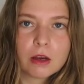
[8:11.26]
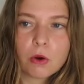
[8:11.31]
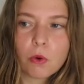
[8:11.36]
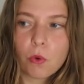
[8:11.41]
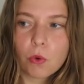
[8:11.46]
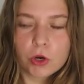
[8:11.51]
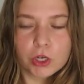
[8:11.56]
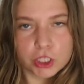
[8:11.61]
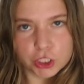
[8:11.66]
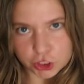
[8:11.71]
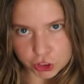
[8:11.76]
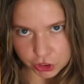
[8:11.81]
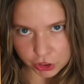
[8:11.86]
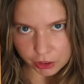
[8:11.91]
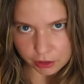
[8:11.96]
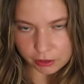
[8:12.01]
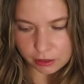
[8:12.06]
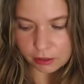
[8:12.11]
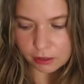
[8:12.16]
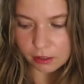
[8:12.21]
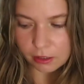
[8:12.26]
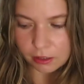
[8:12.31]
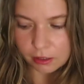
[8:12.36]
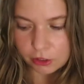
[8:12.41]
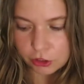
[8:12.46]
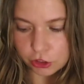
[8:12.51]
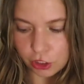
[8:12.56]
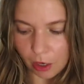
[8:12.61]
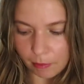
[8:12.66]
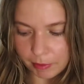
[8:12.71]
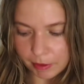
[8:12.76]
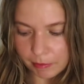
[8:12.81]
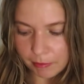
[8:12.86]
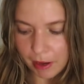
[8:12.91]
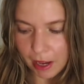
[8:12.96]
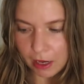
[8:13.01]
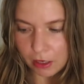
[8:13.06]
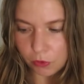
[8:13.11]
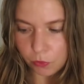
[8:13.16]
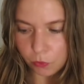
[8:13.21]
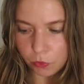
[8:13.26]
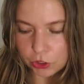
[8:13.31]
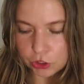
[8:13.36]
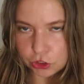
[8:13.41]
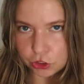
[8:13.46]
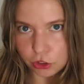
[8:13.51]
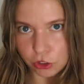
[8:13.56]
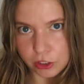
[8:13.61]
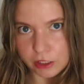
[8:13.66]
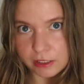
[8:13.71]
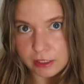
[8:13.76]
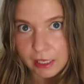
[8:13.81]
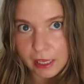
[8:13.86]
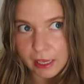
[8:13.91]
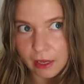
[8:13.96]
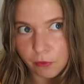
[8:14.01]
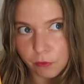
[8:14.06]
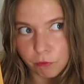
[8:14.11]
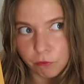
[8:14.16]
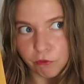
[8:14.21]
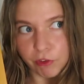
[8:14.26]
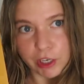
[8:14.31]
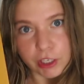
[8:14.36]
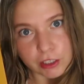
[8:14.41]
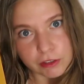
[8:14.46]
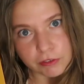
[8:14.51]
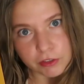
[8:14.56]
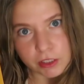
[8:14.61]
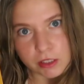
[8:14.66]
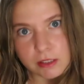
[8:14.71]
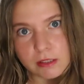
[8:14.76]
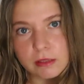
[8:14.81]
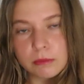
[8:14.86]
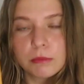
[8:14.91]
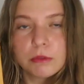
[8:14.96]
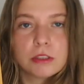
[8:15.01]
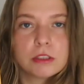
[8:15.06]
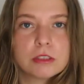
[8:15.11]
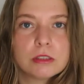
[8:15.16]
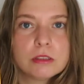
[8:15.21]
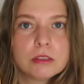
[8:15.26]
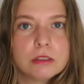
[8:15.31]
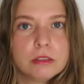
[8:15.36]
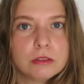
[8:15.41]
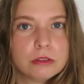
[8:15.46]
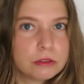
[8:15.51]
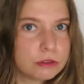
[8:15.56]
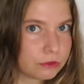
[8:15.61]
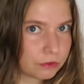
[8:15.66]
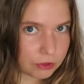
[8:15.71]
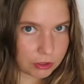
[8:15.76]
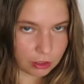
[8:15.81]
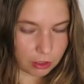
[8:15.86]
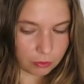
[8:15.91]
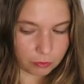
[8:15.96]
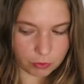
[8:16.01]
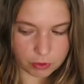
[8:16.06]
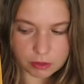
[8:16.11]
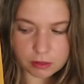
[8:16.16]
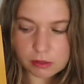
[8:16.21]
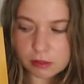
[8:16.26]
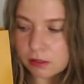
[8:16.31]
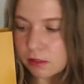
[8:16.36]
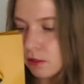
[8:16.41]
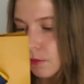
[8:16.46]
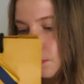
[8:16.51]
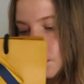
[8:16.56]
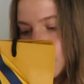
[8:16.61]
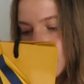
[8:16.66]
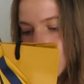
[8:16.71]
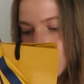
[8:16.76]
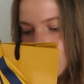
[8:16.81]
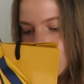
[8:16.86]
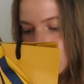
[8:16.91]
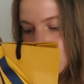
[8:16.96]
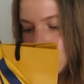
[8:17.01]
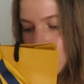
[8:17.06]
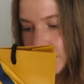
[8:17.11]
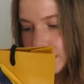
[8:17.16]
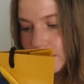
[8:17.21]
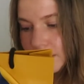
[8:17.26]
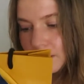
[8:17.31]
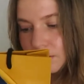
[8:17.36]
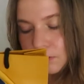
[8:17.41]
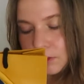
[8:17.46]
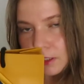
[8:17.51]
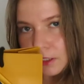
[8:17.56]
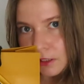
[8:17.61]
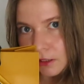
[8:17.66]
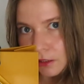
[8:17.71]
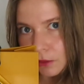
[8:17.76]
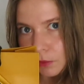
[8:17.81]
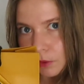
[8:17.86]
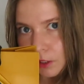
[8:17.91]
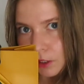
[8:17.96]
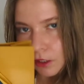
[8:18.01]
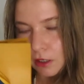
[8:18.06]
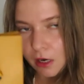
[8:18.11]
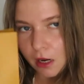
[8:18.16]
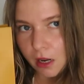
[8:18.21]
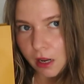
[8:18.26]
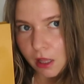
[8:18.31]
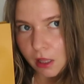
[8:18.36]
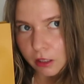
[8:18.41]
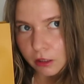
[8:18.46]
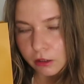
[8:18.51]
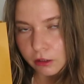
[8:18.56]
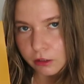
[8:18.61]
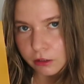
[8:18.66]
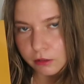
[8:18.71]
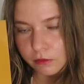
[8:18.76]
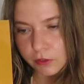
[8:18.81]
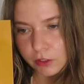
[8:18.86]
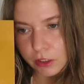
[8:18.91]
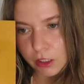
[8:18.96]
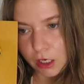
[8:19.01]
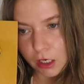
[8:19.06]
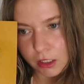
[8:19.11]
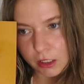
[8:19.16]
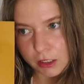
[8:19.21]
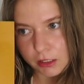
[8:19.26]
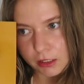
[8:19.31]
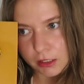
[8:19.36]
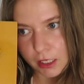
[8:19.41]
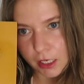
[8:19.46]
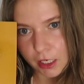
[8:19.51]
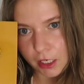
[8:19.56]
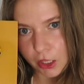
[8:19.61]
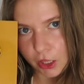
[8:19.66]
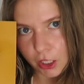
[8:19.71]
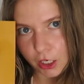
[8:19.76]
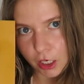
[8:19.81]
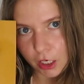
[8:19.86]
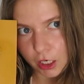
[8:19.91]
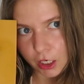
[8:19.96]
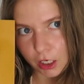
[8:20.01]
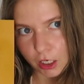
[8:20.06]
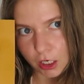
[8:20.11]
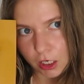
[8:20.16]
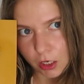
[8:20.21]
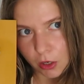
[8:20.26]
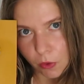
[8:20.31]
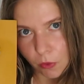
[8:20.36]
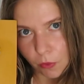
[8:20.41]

orangey shopping bag, which looks very, very similar to the new Louis Vuitton ones. So I can definitely see where Louis Vuitton is getting their